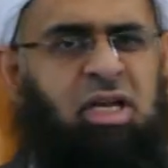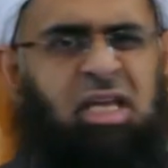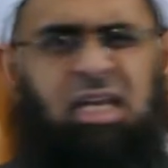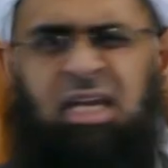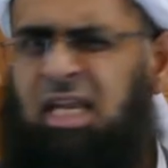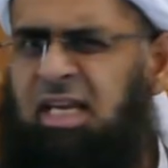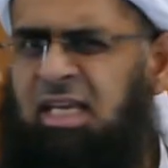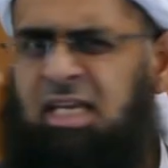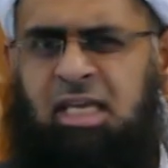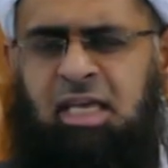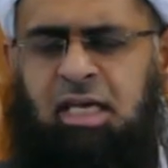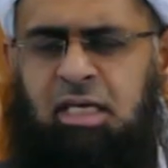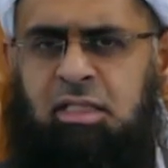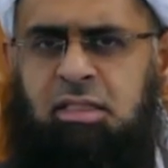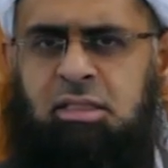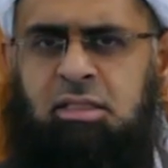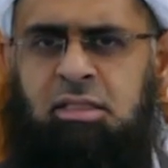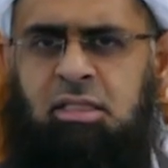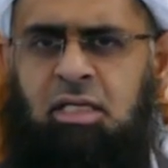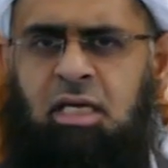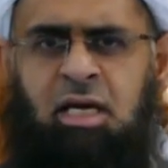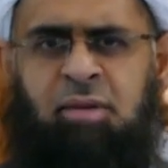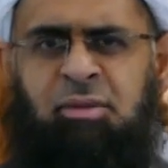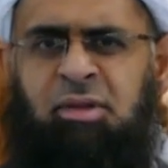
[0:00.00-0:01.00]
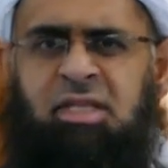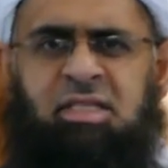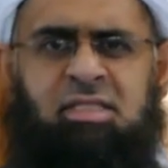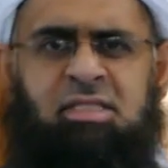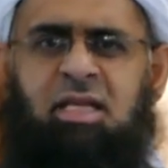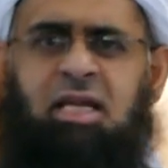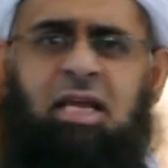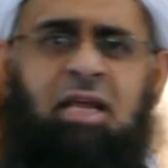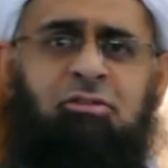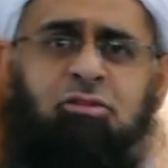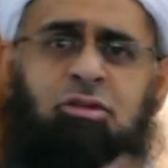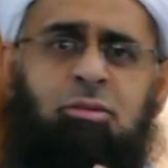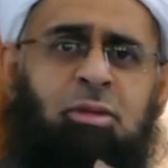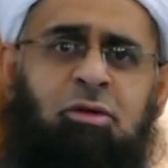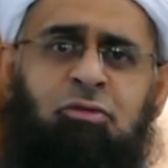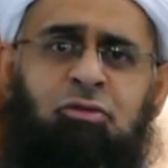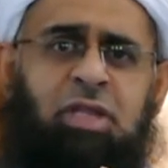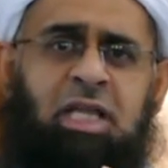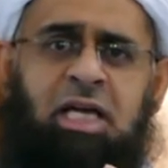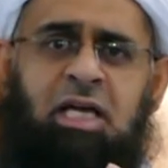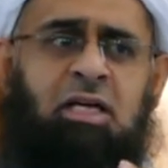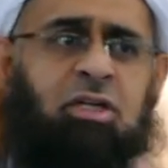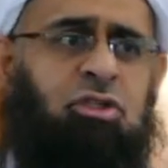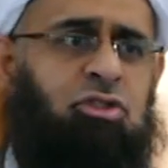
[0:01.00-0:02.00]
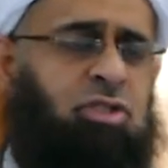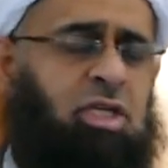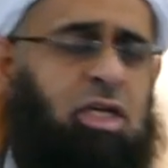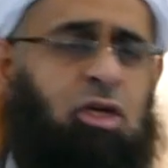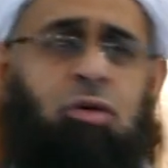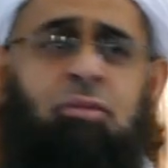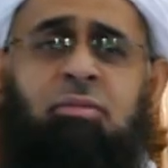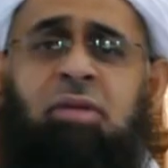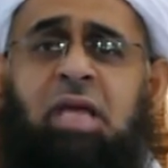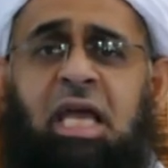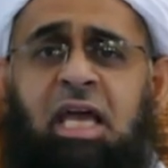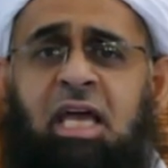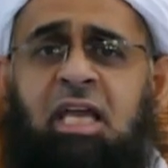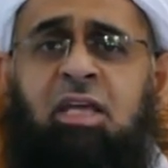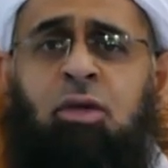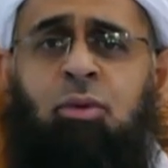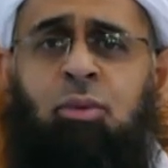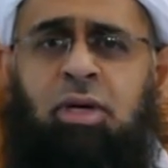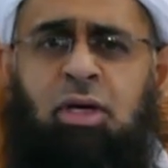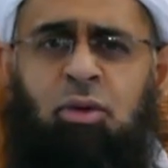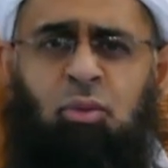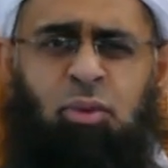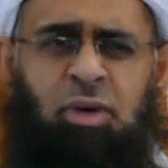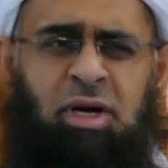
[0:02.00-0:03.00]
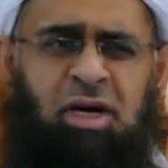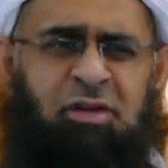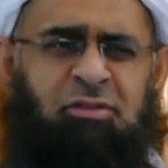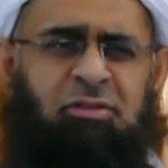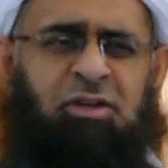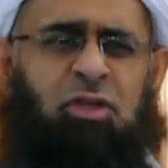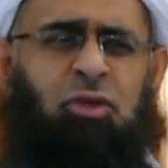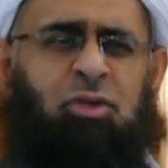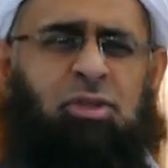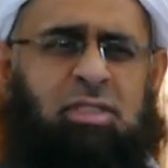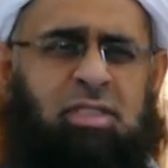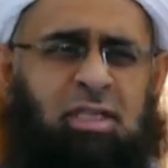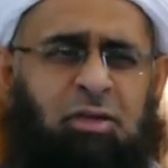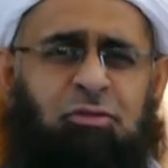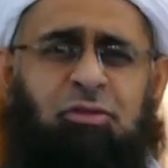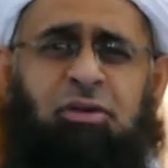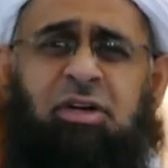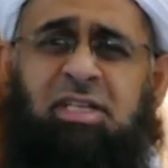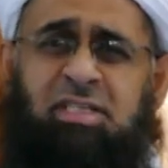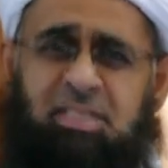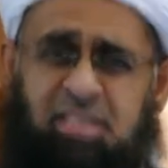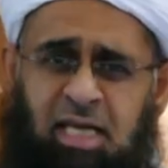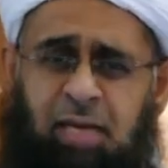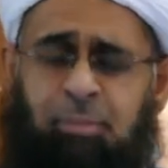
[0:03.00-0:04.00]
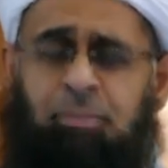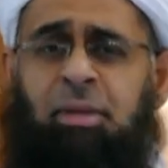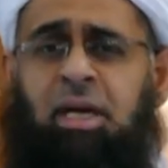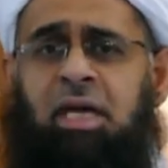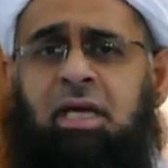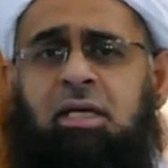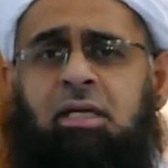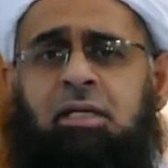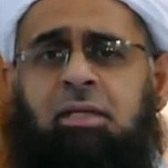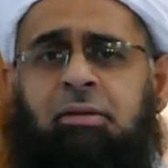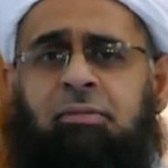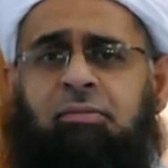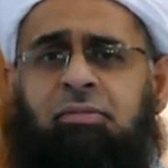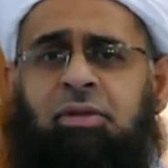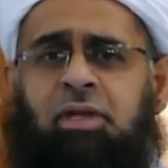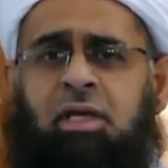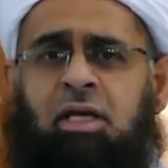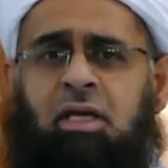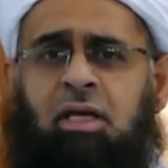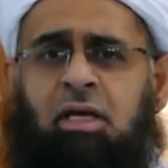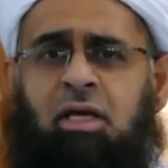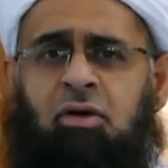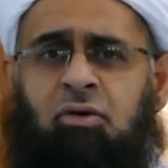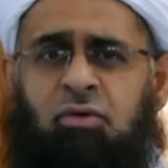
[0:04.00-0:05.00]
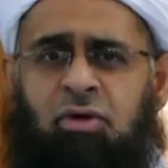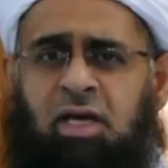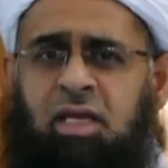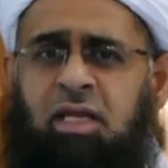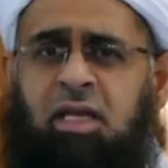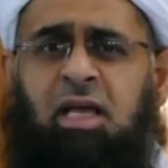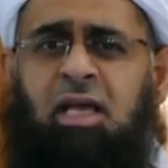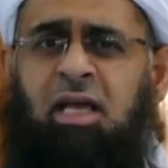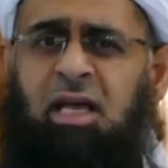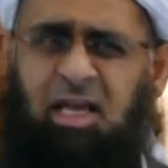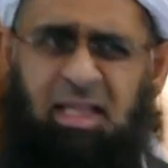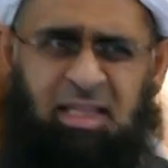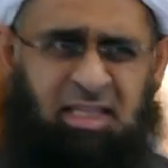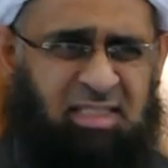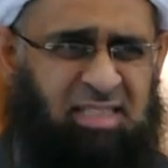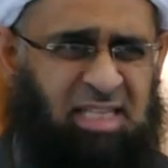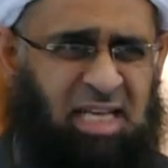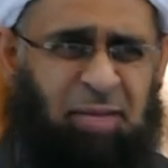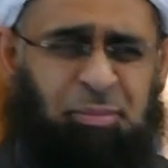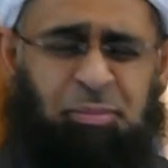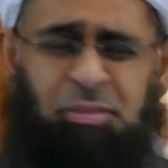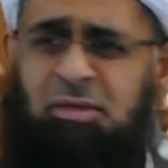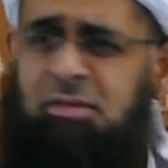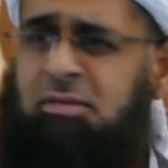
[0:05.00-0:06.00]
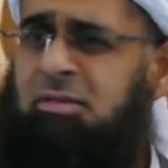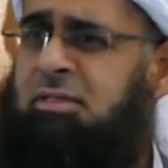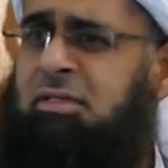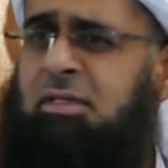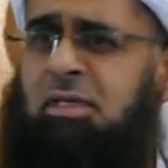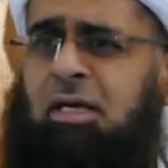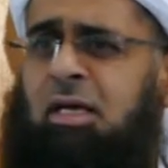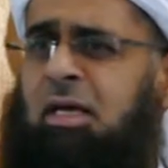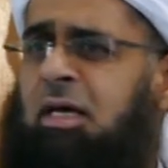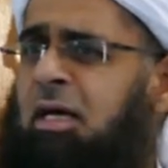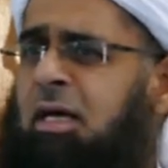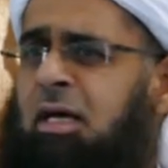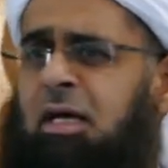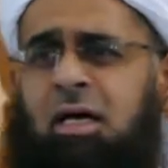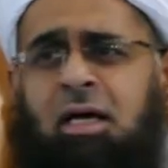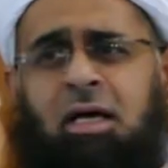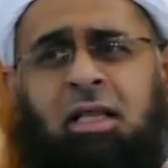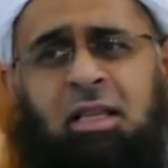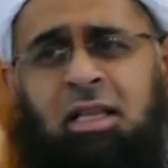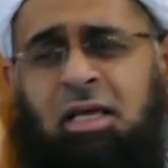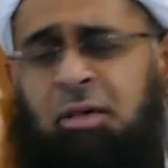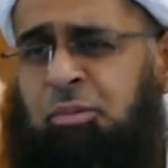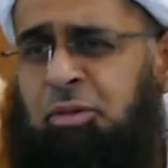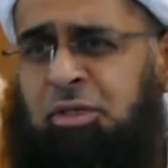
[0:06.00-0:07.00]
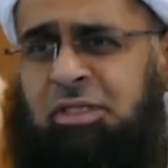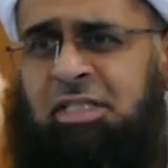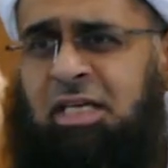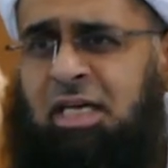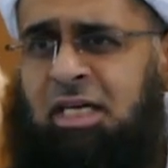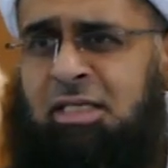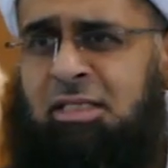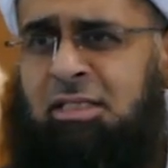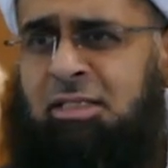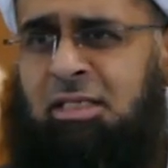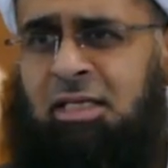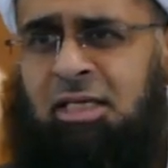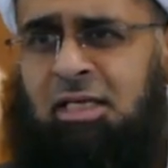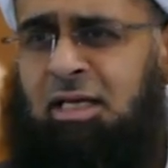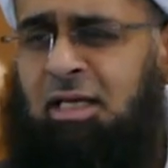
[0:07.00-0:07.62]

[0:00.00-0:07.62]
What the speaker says: In any case, I mean, this doesn't have to be for that country, it could be anywhere, wherever you suffer a setback. Right? And this happens, Allah protect.